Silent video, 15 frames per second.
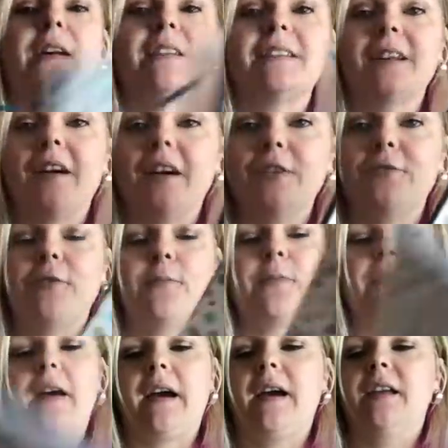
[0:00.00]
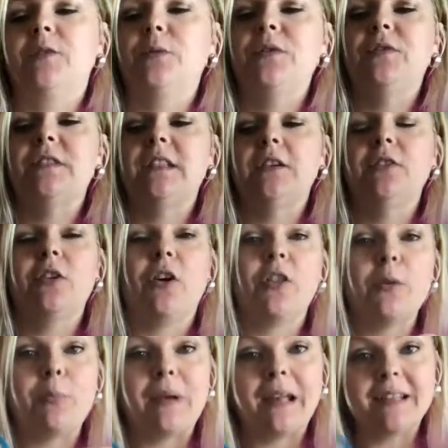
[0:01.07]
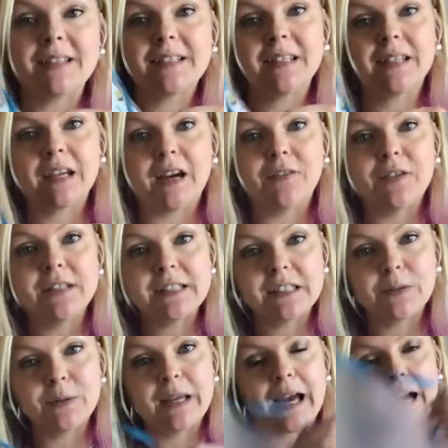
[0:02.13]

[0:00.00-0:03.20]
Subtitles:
aside from that, we've still got the plastic covers that we